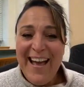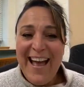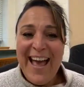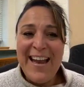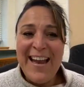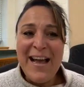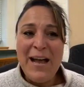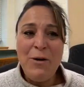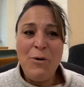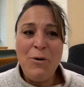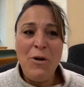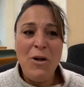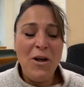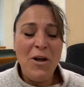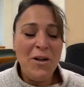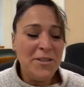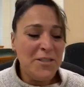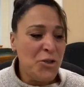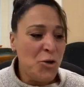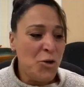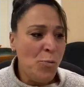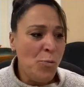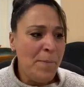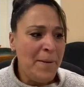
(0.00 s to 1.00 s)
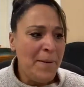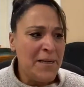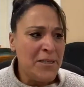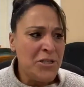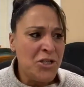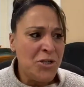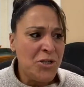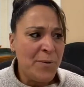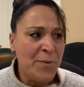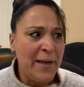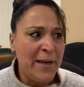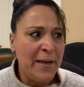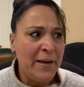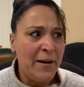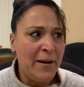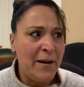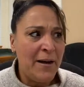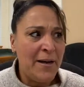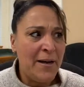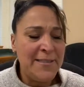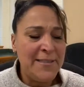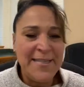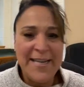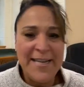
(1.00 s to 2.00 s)
and I will also be doing
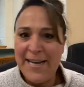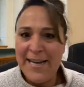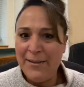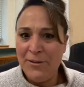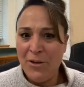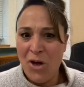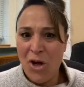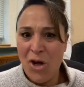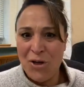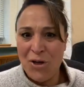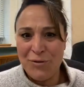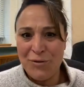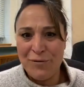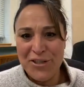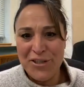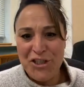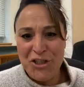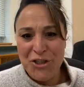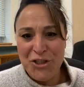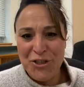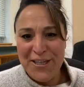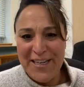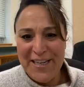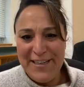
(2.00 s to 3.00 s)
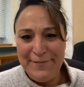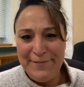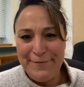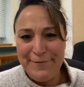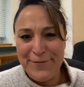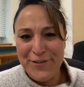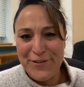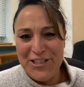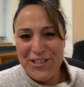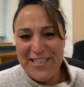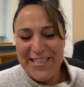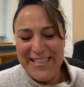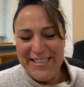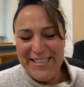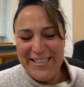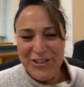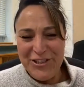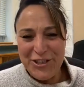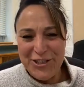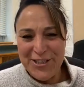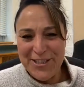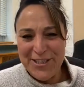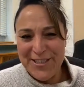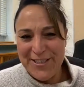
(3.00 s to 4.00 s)
a day long retreat for
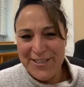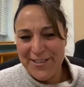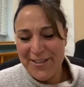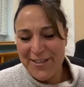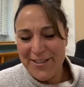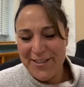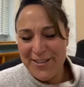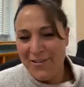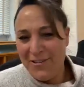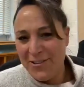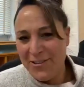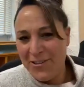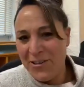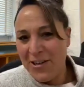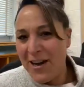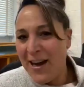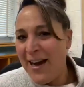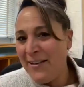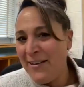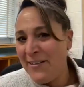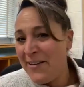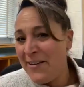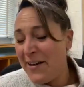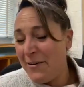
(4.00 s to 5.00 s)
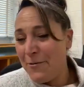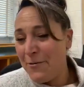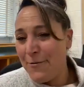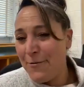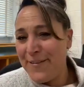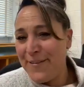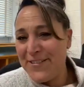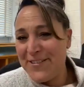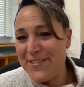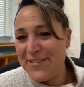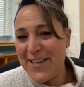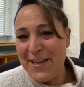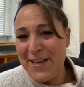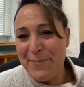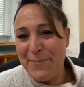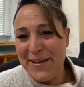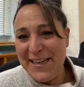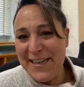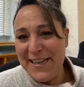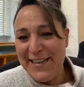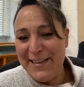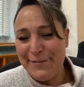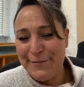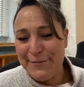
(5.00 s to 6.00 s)
teachers on Long Island. I don't know if there's
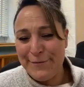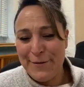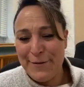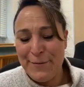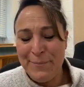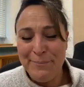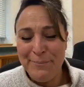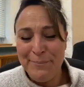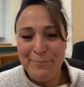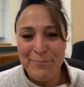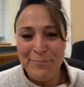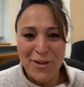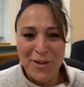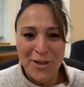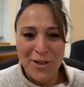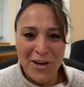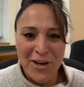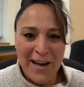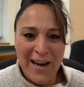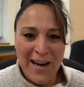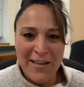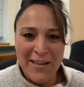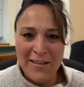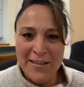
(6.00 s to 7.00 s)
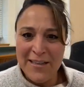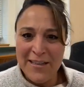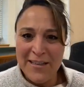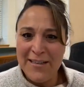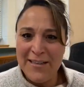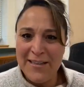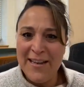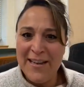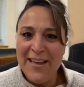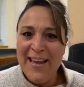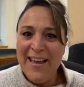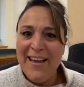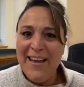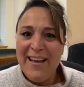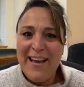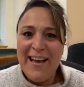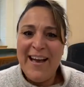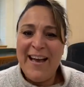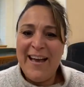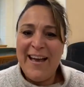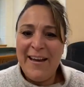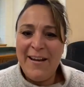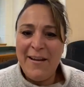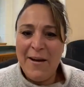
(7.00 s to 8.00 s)
anybody here from Long Island
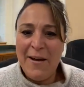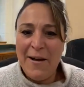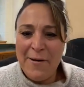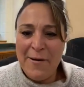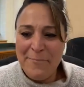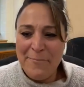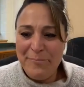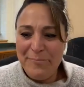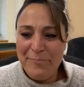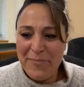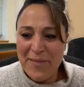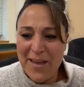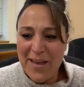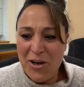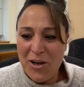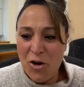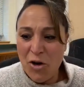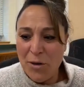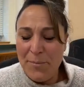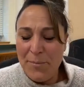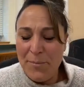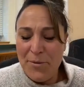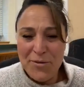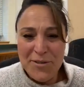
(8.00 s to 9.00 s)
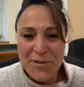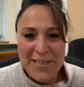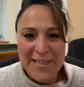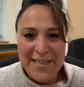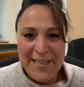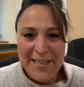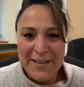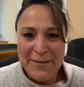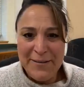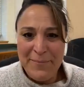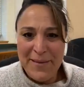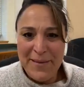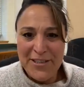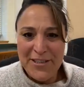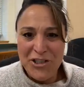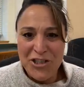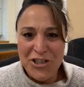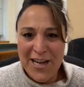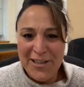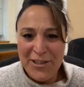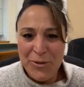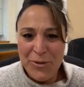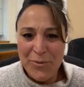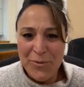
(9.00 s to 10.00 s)
at um, an art museum in
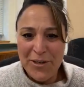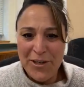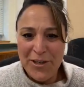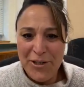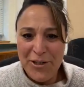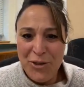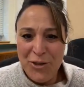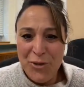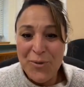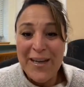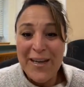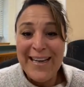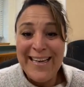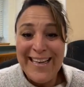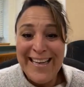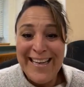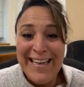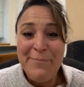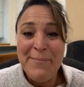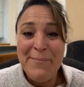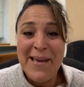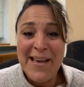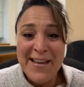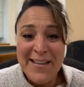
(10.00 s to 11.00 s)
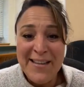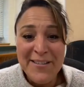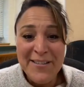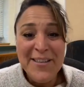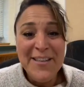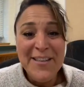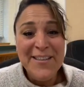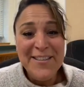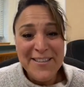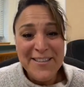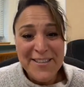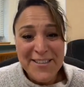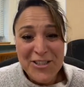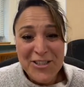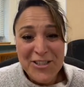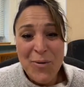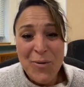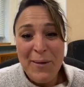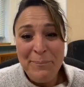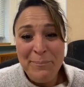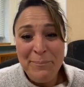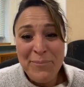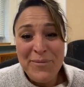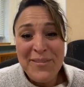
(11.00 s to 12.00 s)
January. You can email. So
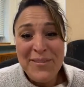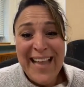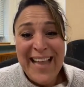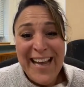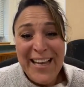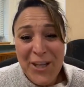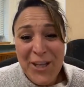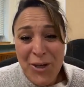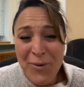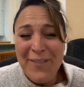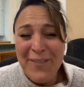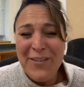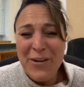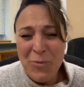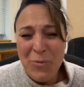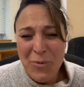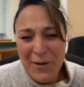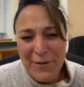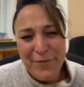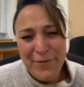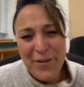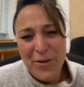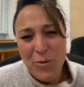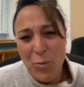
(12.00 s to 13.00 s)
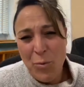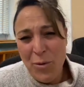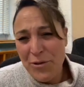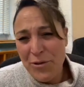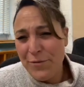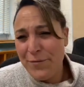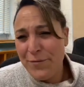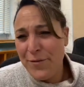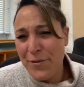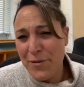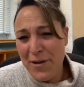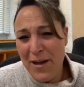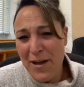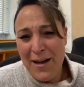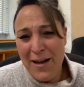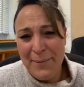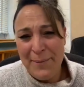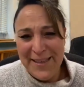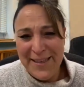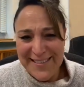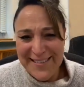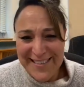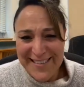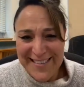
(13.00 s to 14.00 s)
I'm thank you everyone for the wonderful
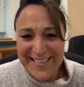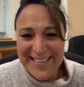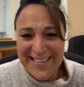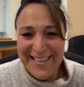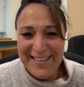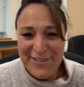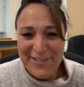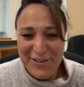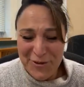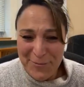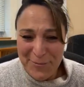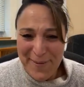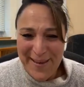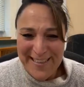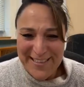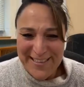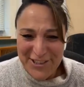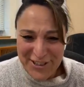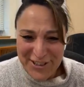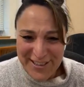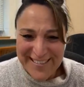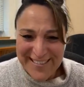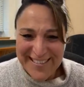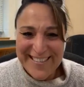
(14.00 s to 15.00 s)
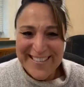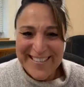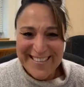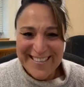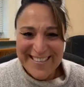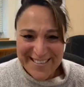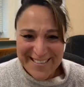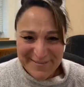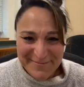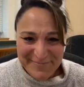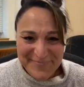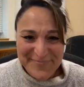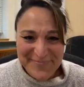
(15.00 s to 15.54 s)
comments and your patience.